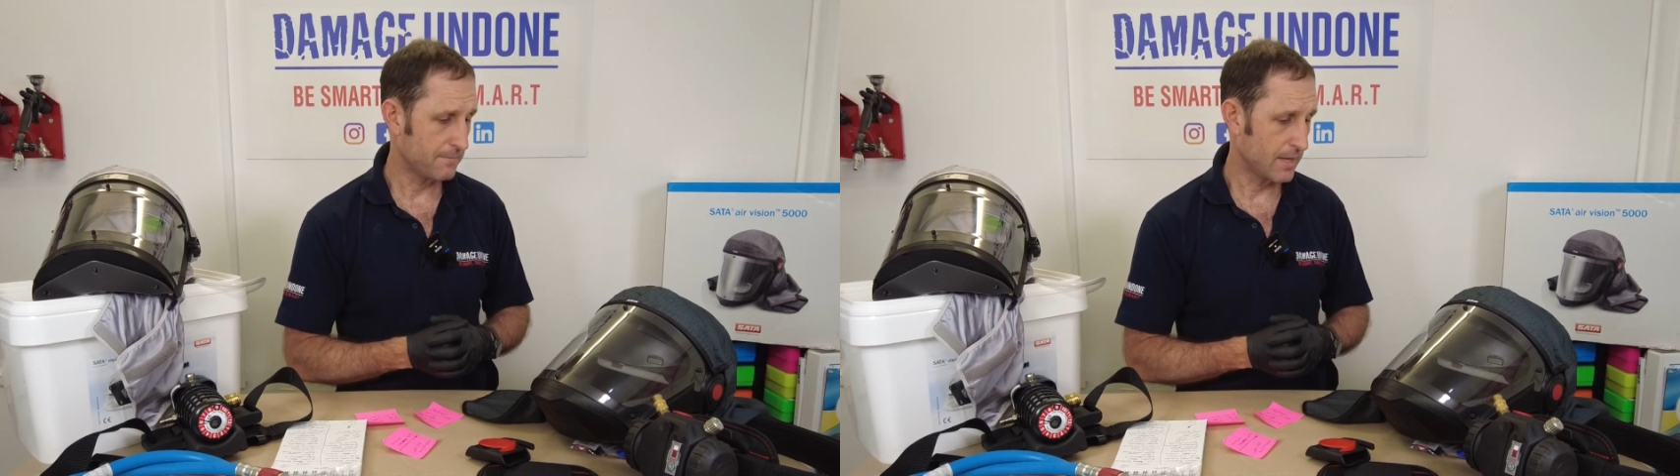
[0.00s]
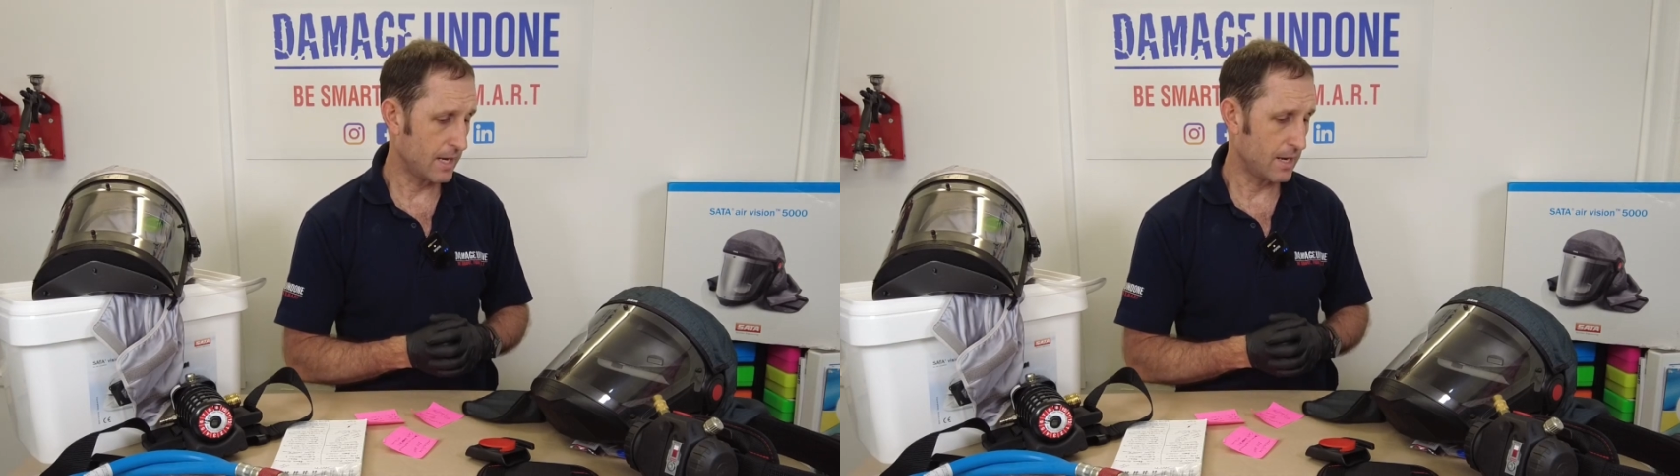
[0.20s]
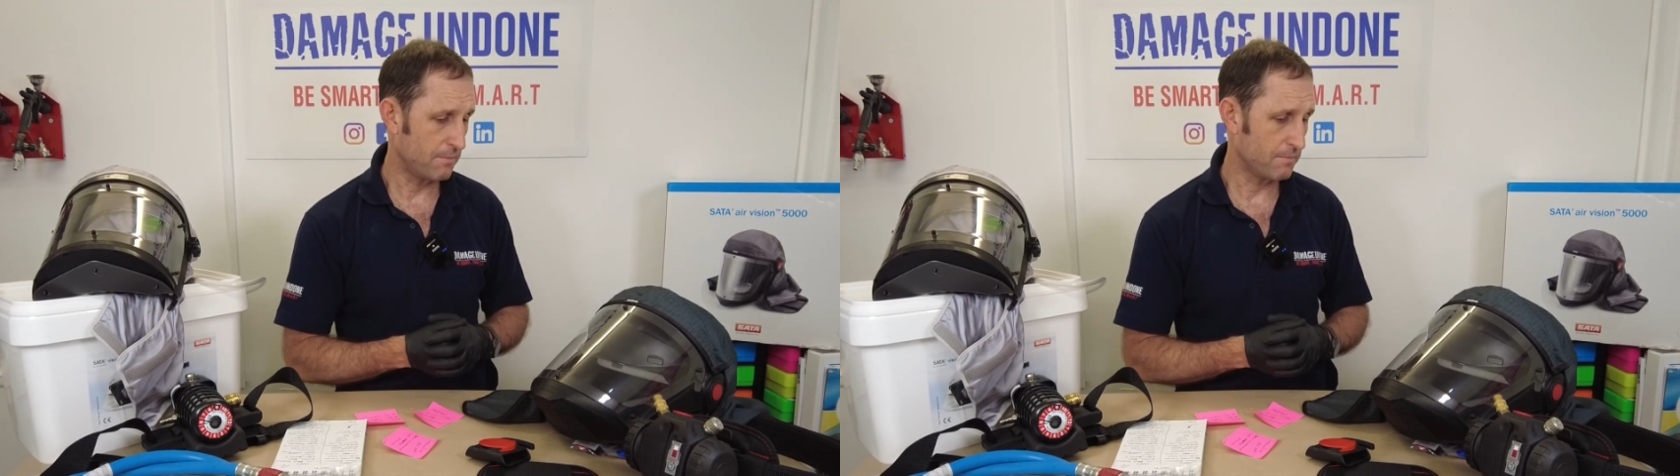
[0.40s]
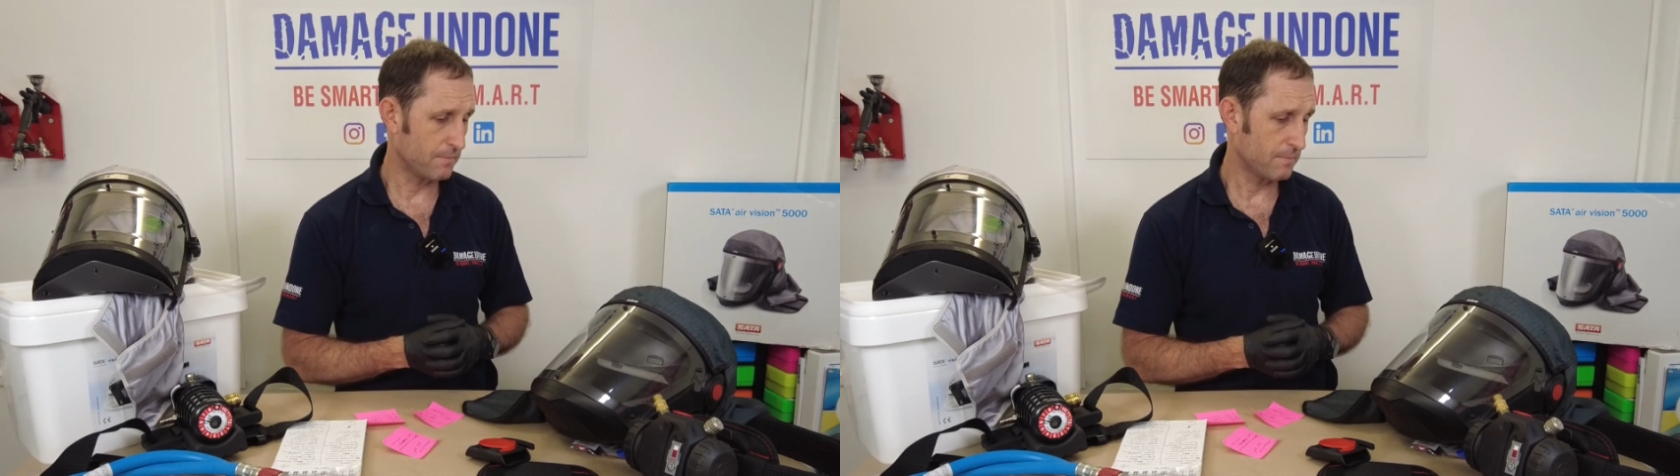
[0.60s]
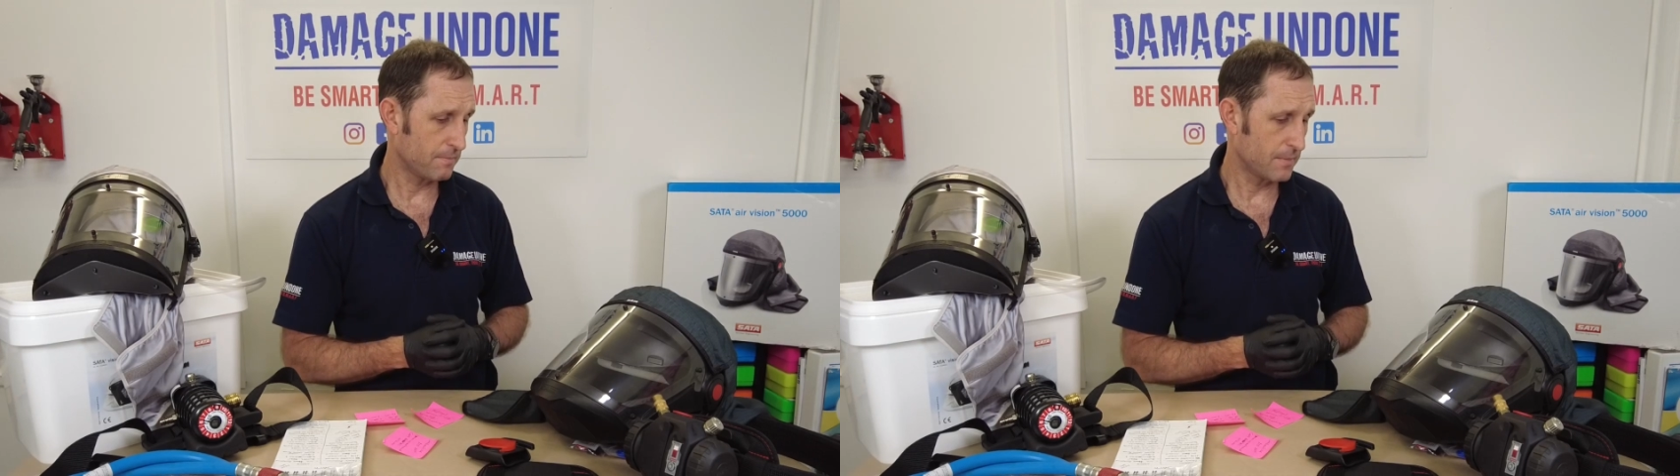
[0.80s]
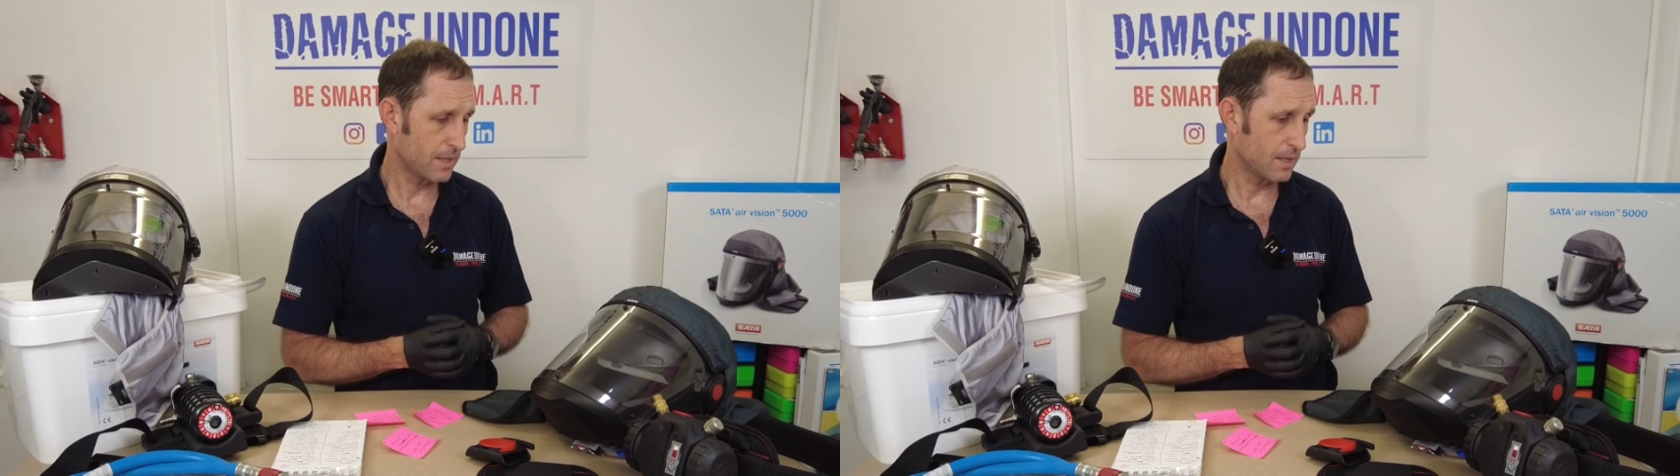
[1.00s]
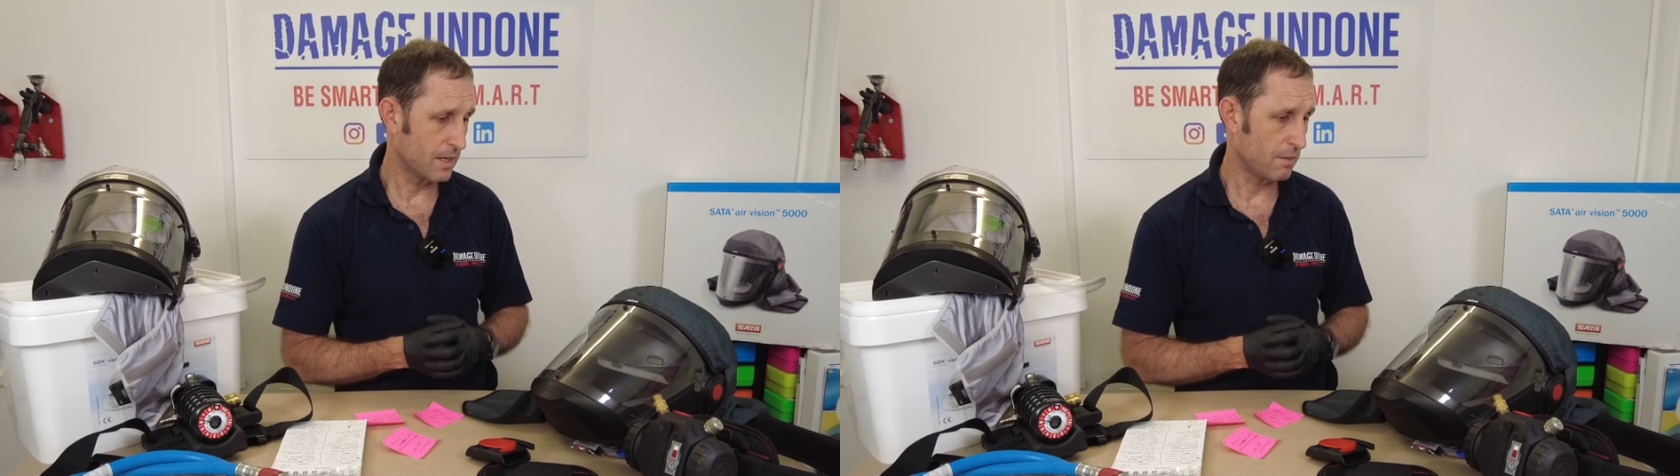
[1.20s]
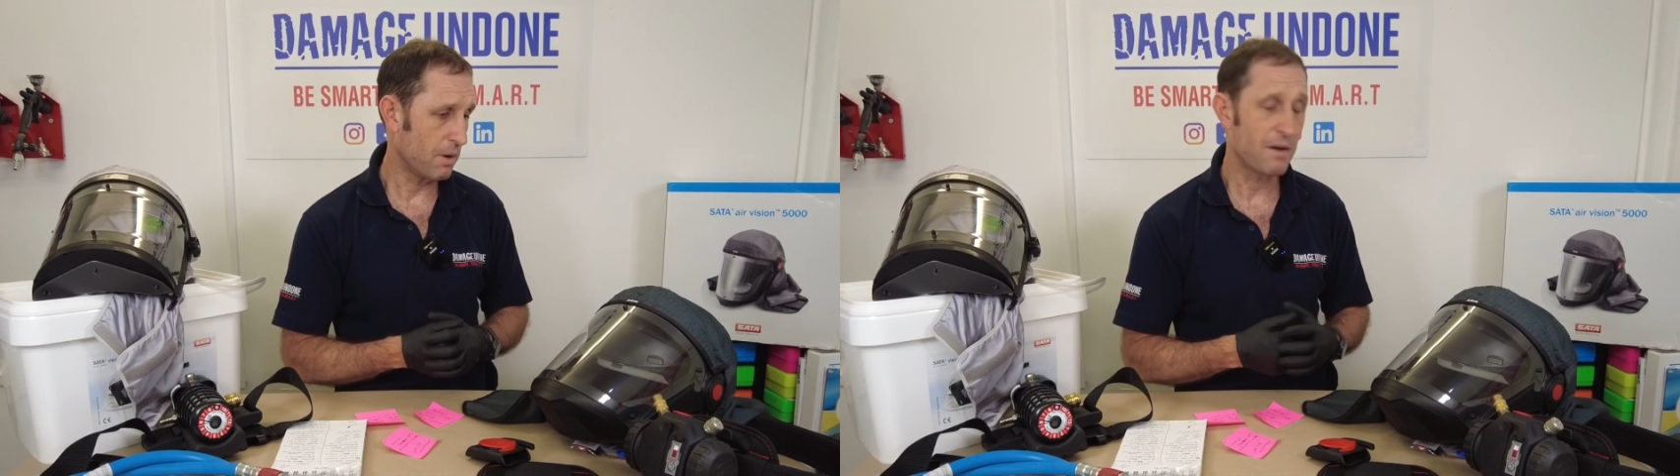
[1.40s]

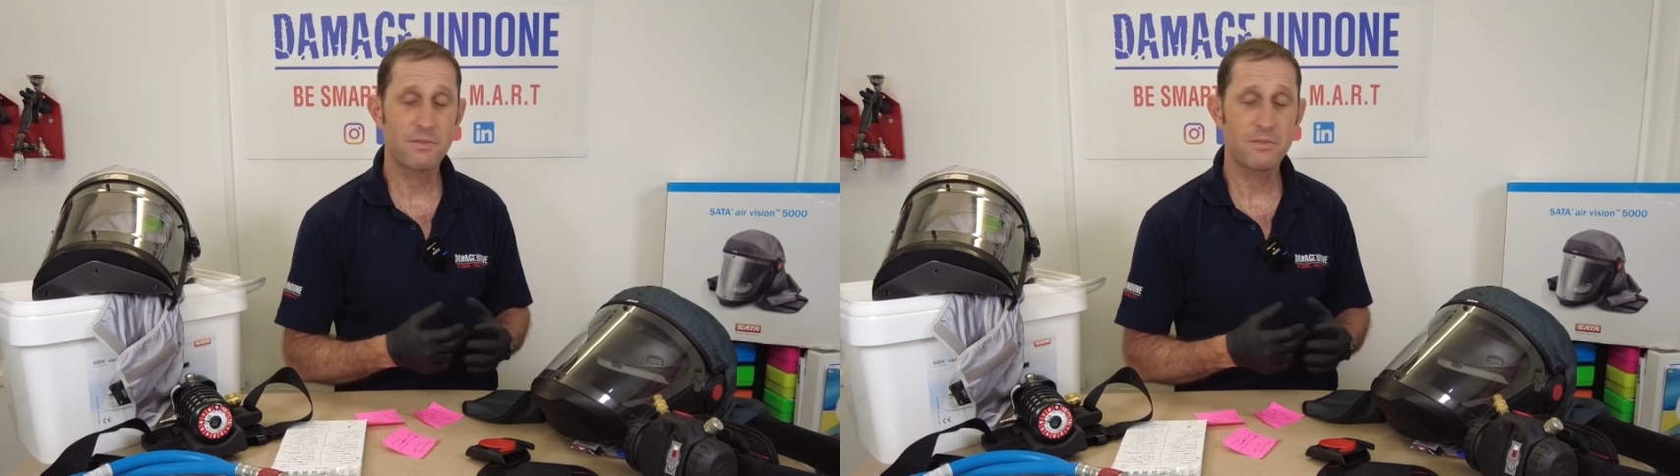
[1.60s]
apart